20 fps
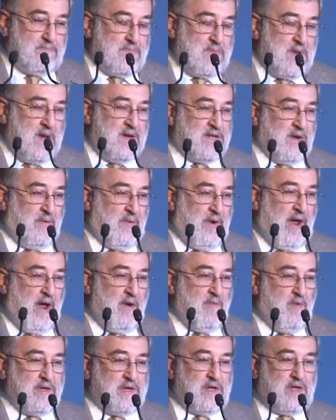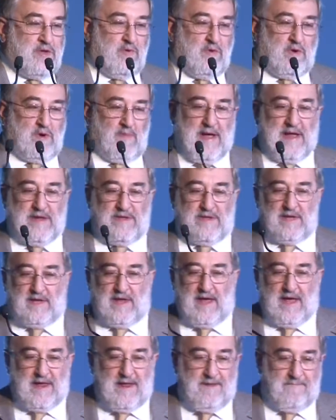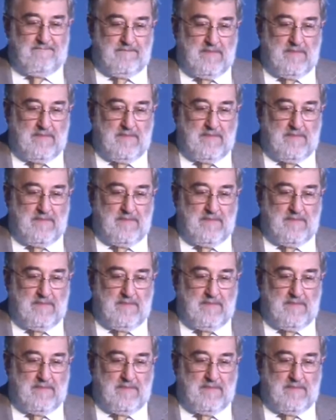So what I want to talk about today